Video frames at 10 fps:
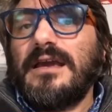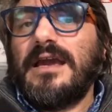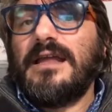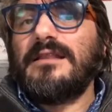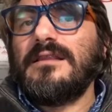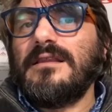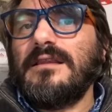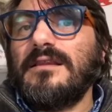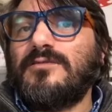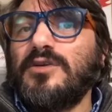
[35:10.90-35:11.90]
and
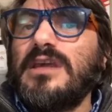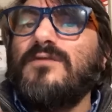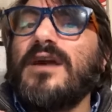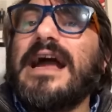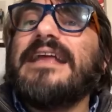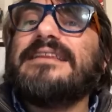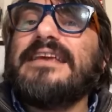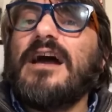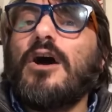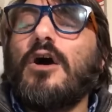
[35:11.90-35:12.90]
to give you
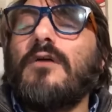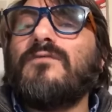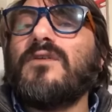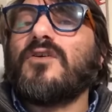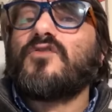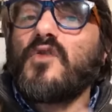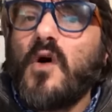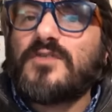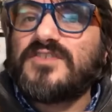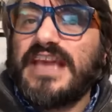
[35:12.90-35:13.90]
an idea of
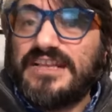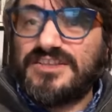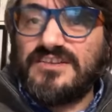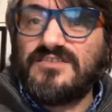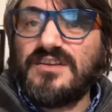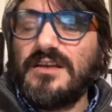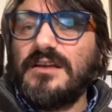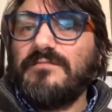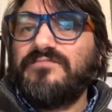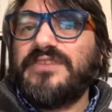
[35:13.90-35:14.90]
raw
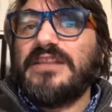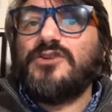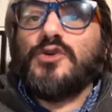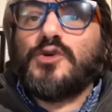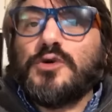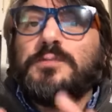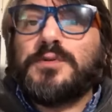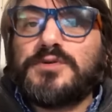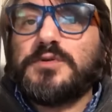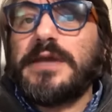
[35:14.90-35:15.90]
sketches that you
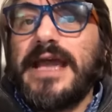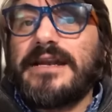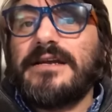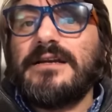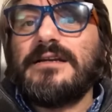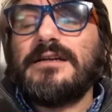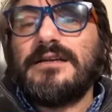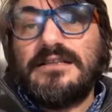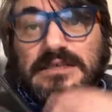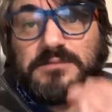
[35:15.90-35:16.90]
could put
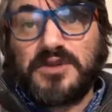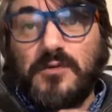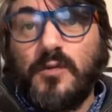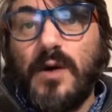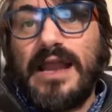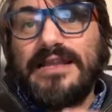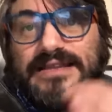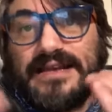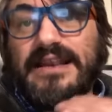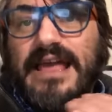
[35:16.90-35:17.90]
together in terms of
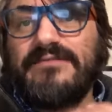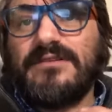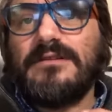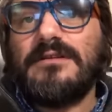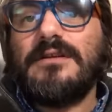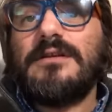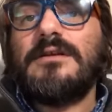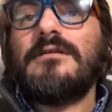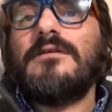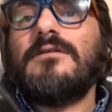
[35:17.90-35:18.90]
quality and level
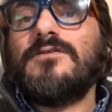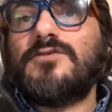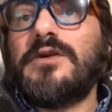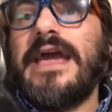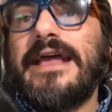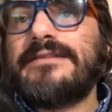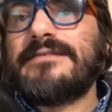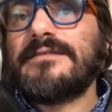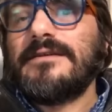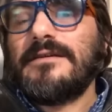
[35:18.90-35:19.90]
to
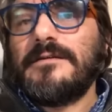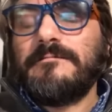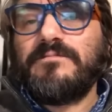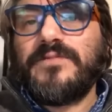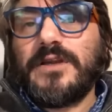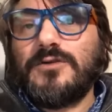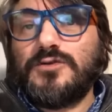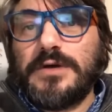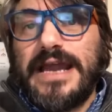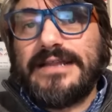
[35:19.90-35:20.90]
get
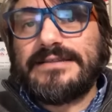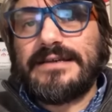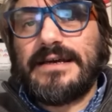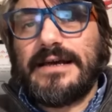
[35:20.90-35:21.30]
the